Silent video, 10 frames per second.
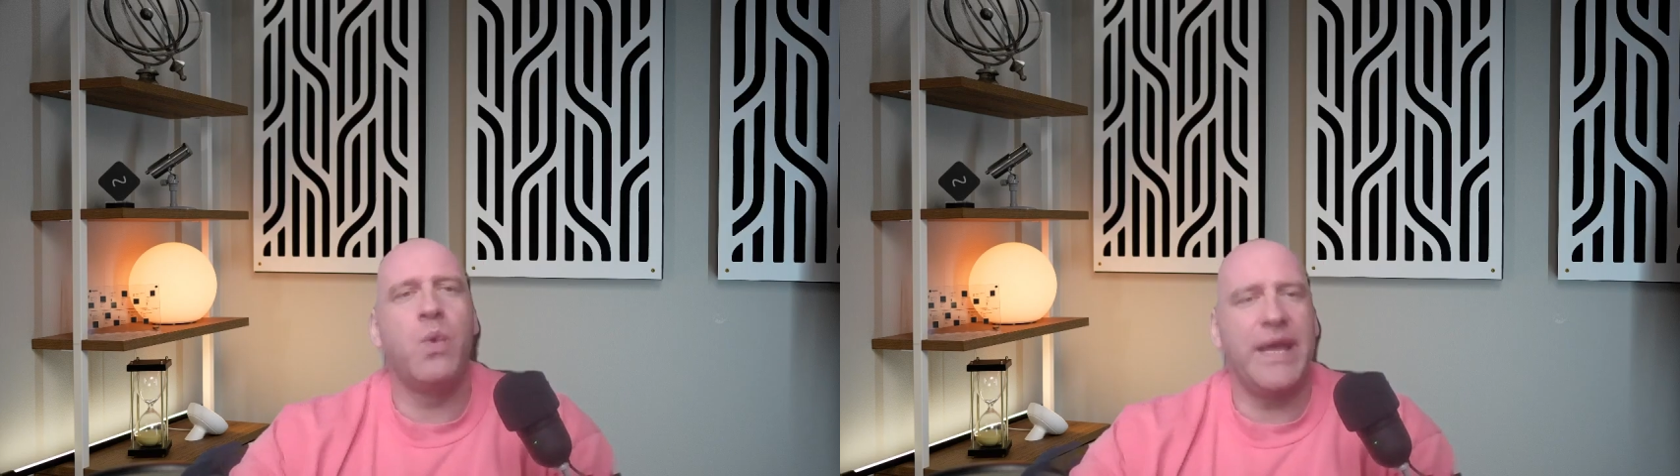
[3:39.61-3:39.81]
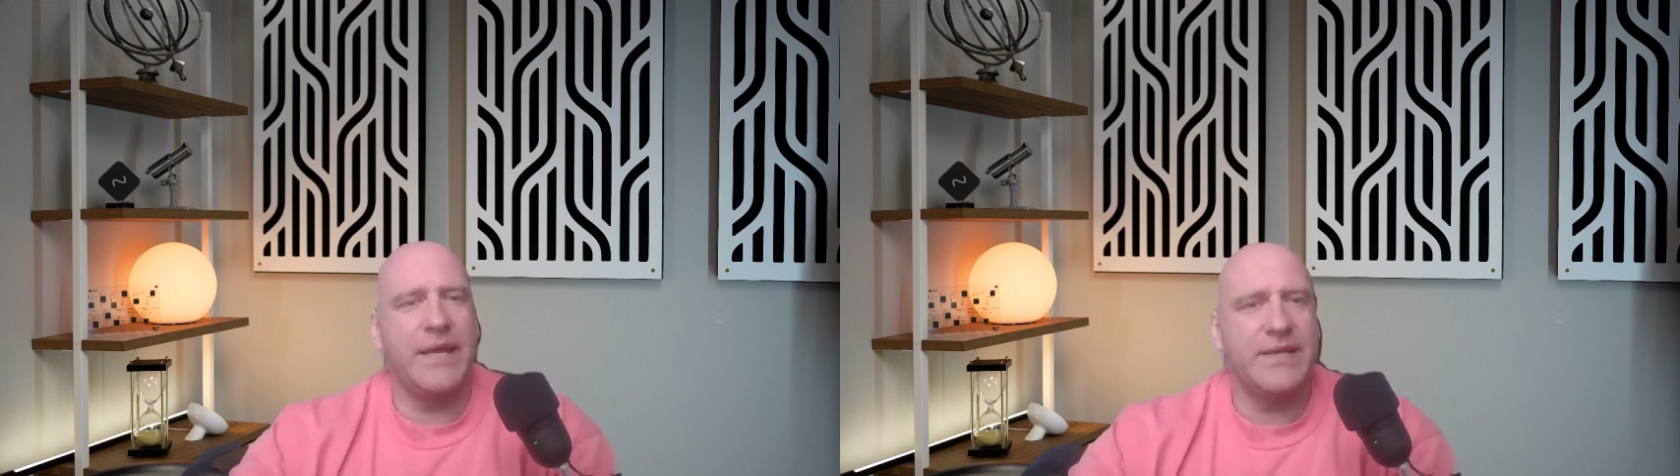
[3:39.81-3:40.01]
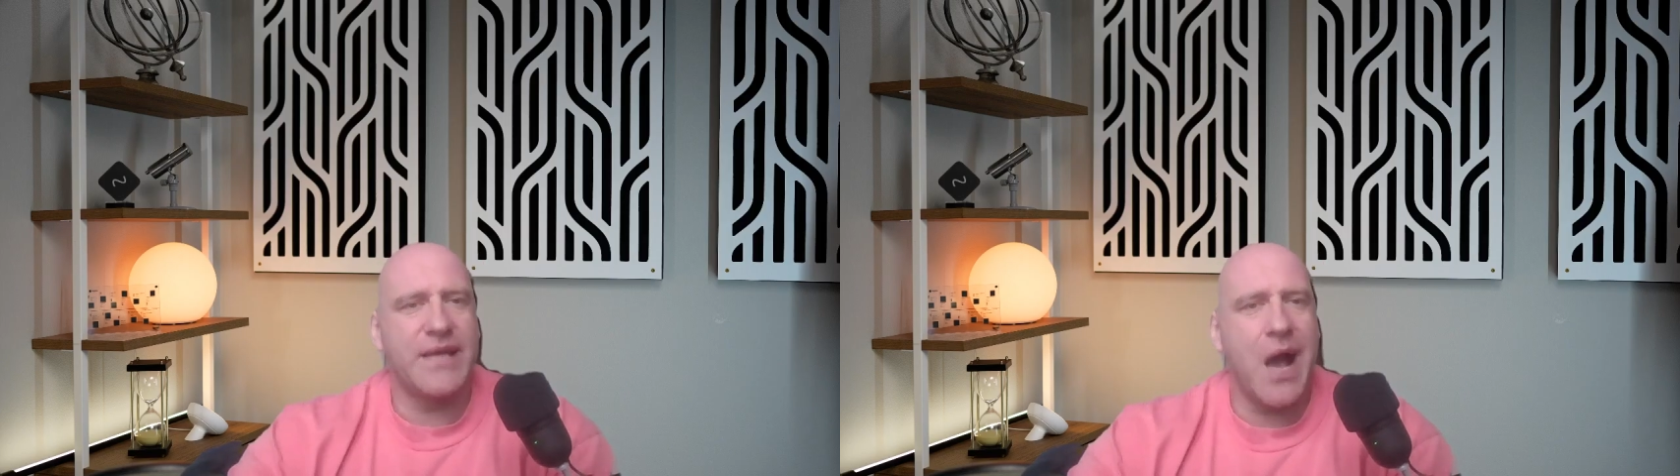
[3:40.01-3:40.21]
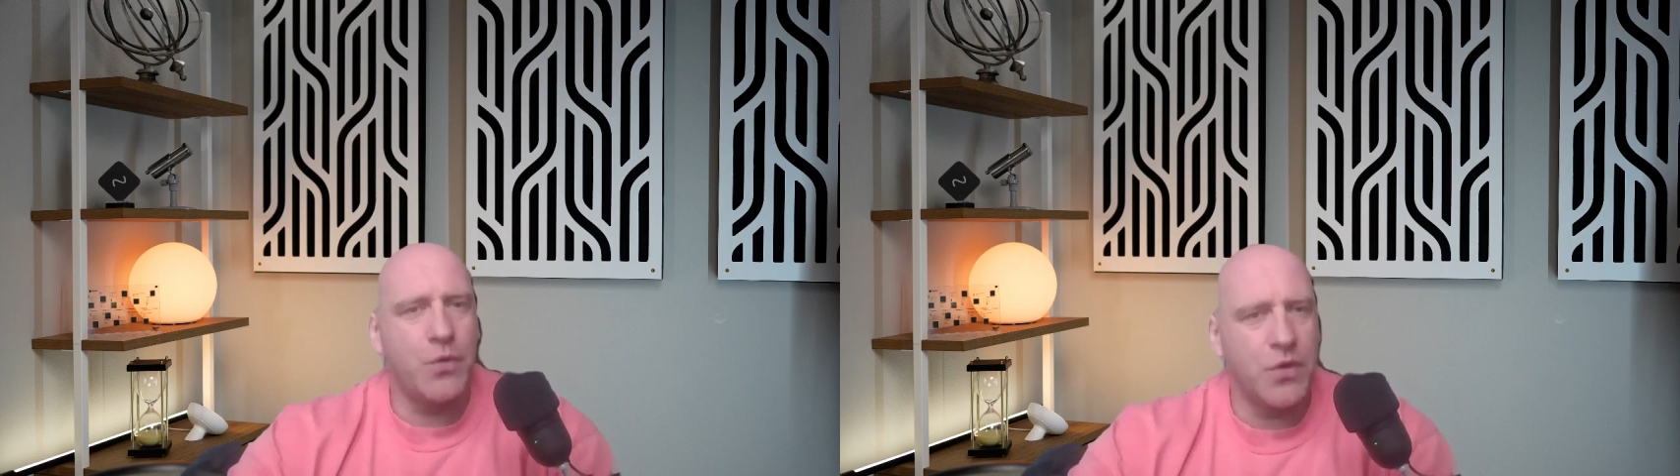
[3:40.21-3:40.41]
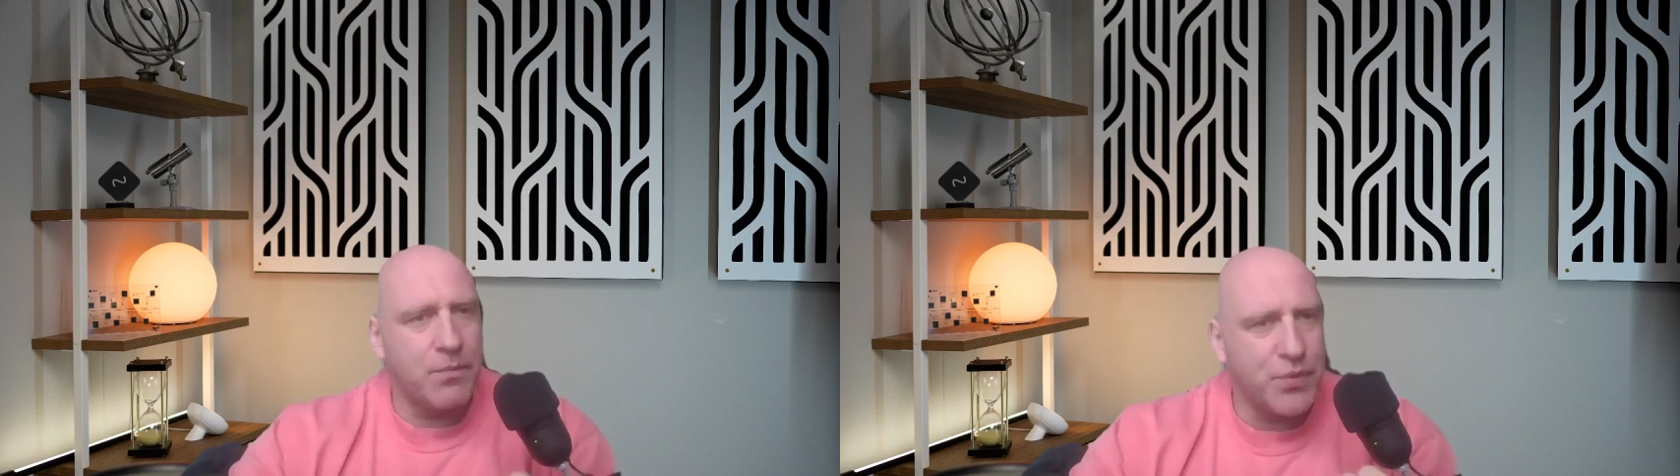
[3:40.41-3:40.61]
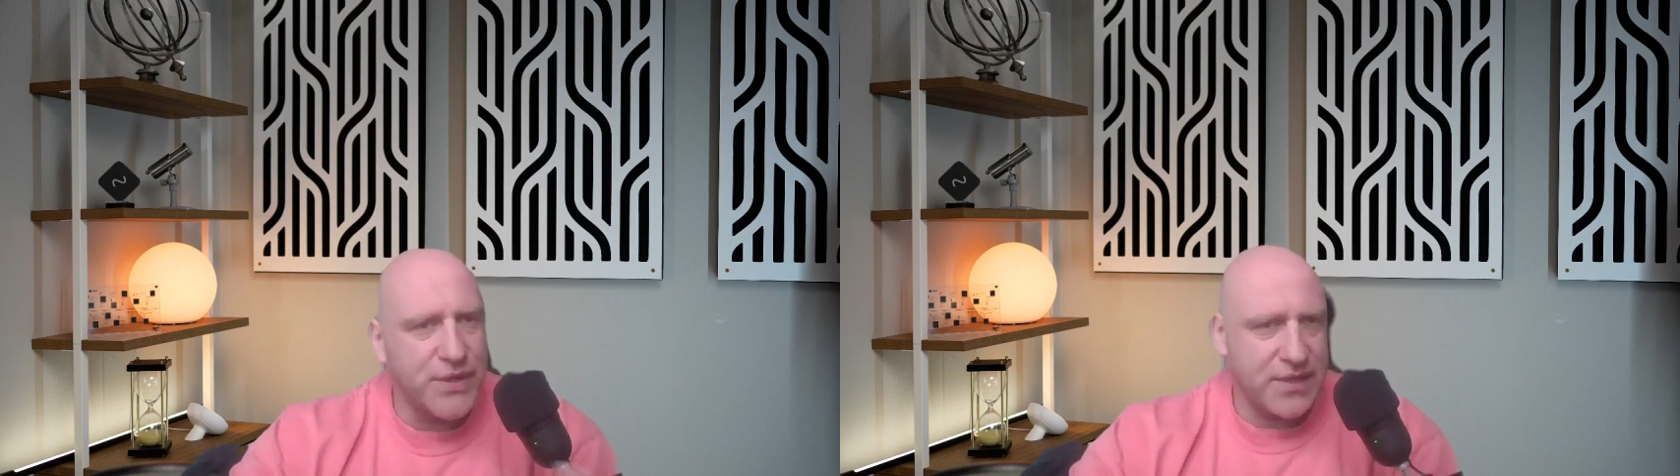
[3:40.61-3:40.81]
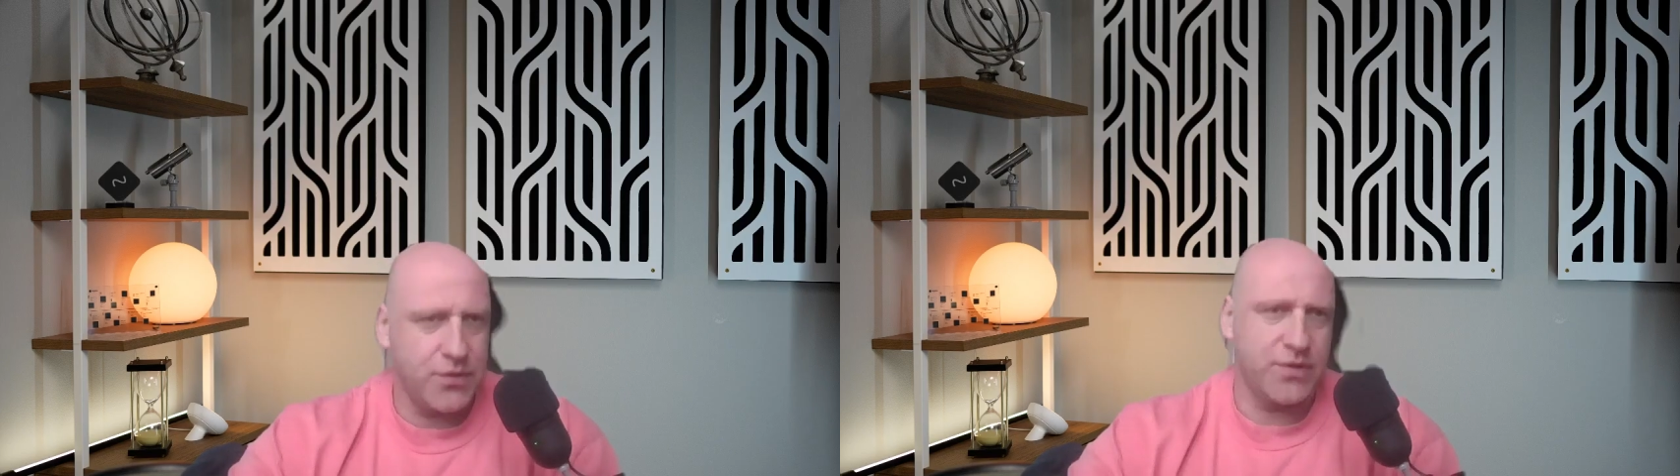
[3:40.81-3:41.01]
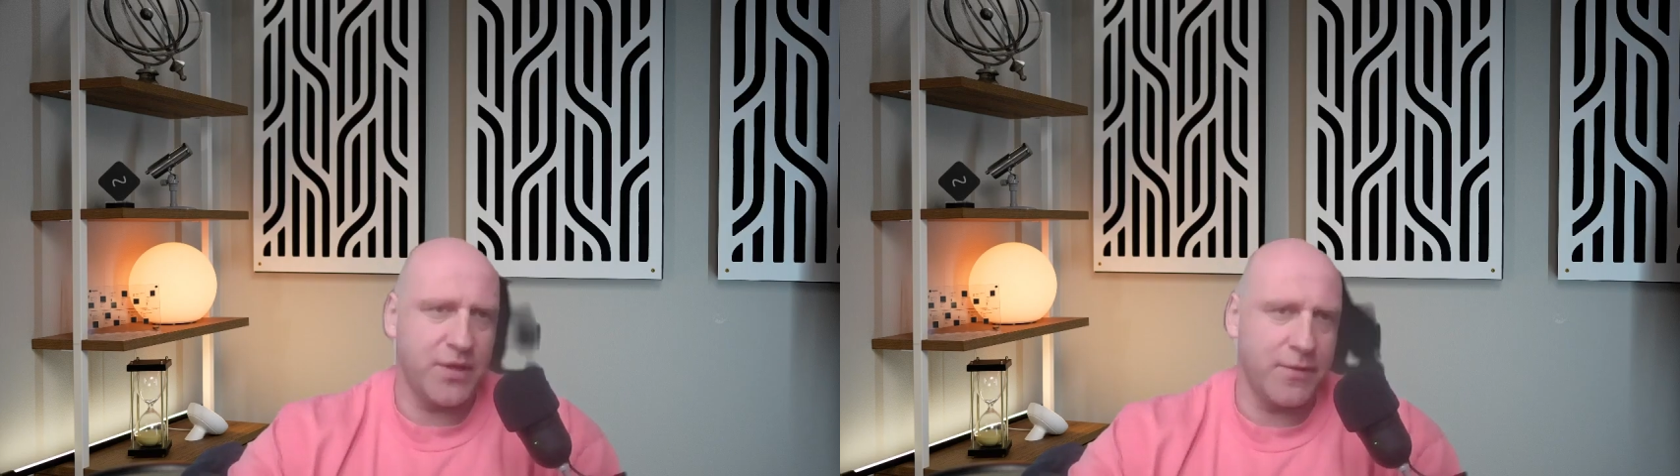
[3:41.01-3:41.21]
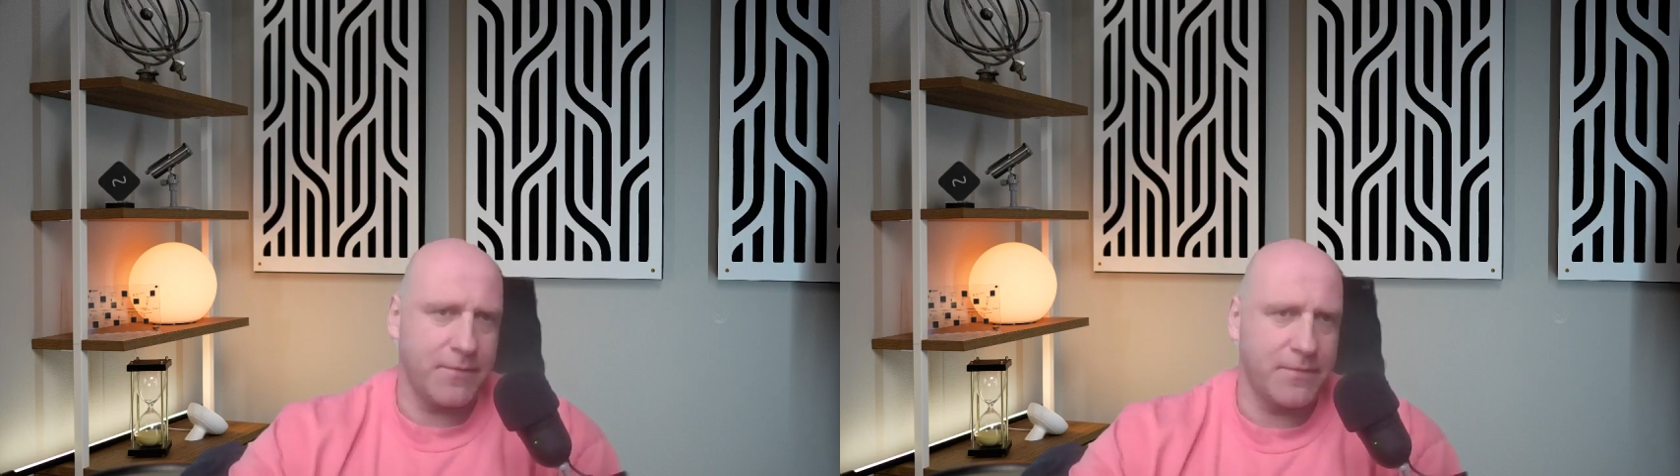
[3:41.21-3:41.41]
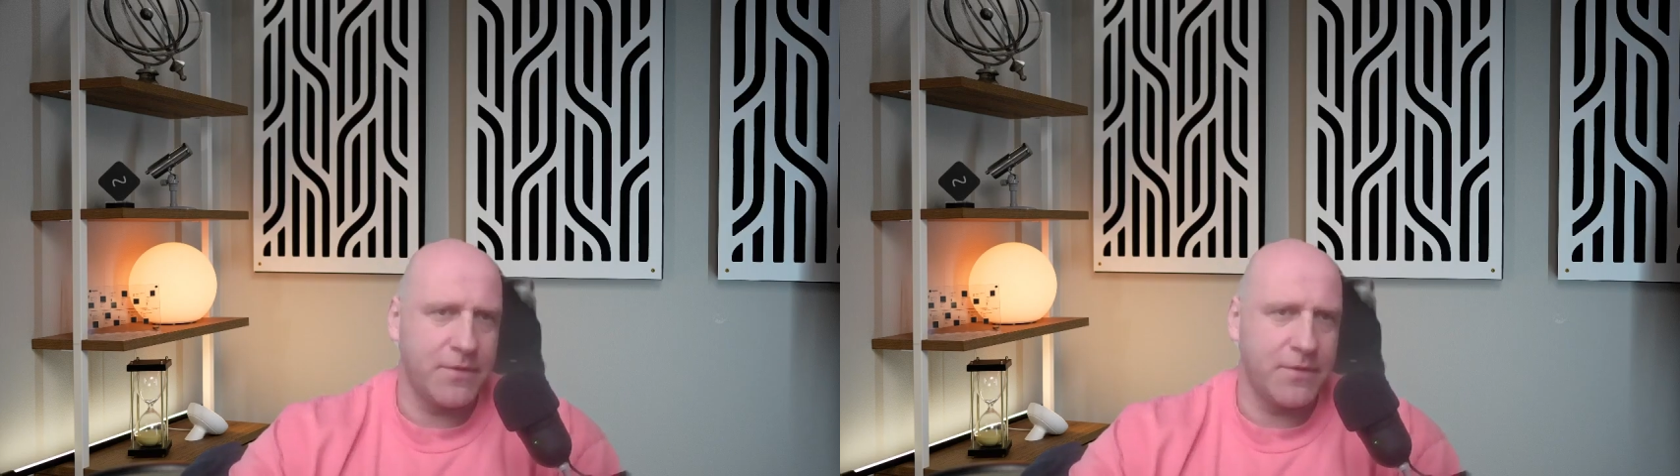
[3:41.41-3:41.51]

ways how you can protect yourself.